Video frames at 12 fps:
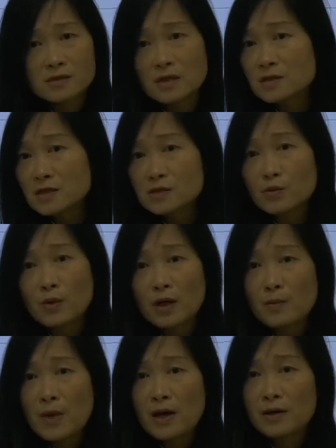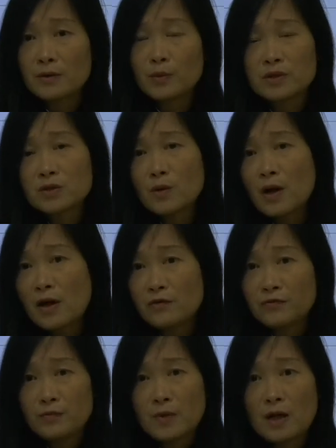It doesn't really matter. We don't
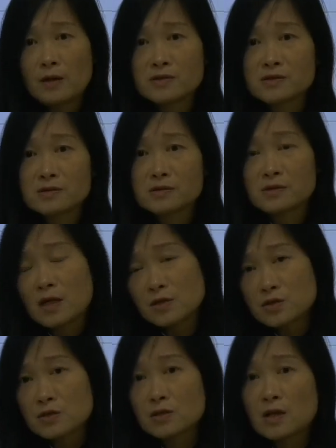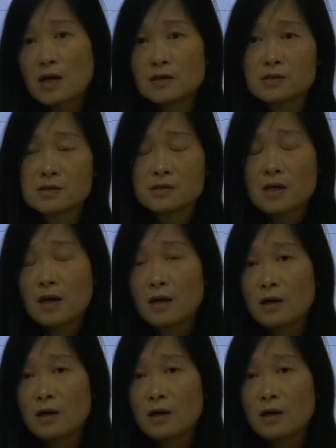have a data that is